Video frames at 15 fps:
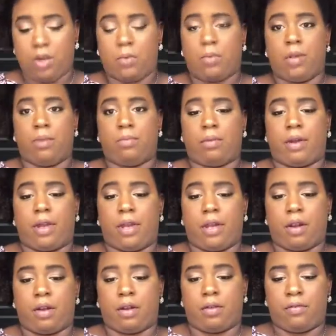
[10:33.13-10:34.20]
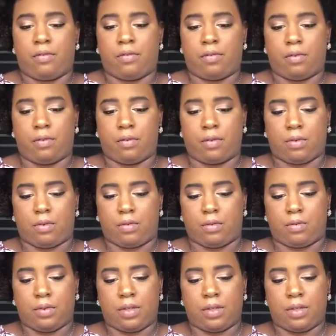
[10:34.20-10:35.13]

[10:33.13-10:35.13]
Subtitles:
When you break it off, hold on.